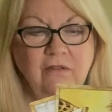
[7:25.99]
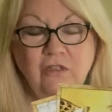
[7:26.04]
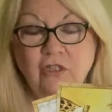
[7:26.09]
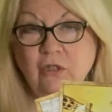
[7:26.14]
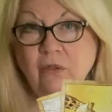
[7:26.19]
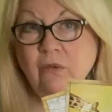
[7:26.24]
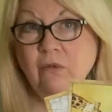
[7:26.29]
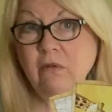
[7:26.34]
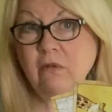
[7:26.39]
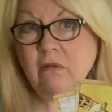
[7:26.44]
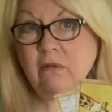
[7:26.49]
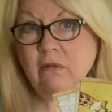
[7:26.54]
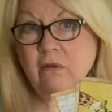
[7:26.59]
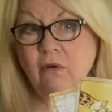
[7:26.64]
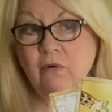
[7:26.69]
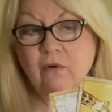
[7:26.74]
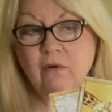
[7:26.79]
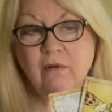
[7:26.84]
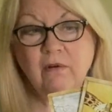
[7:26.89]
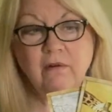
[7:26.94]
children
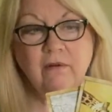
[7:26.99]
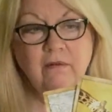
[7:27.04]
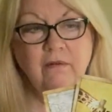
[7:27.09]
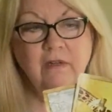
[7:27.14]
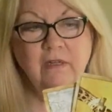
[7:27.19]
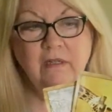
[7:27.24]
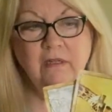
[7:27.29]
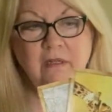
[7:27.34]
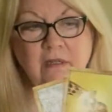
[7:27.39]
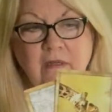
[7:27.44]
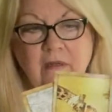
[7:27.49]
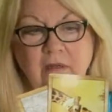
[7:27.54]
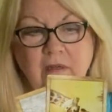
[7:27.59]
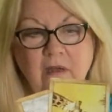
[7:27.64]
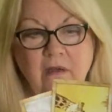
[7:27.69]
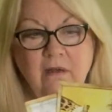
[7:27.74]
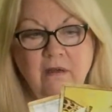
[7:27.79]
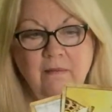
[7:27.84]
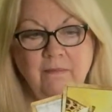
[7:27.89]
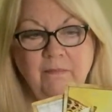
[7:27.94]
or
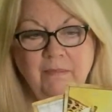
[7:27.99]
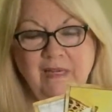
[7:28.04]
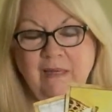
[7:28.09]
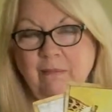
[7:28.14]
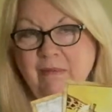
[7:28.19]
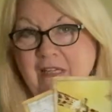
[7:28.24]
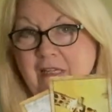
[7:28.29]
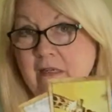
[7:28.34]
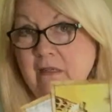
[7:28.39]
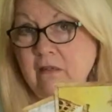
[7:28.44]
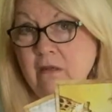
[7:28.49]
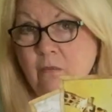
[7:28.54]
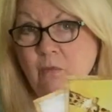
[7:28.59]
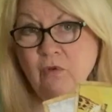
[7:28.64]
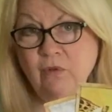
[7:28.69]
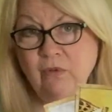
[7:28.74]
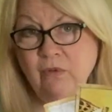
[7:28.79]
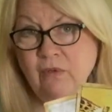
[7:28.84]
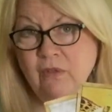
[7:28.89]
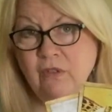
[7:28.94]
um, baby
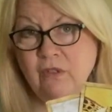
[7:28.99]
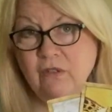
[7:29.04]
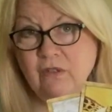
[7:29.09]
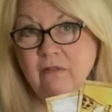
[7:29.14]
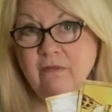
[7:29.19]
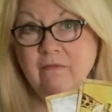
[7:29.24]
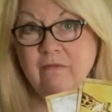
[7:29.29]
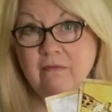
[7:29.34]
animals.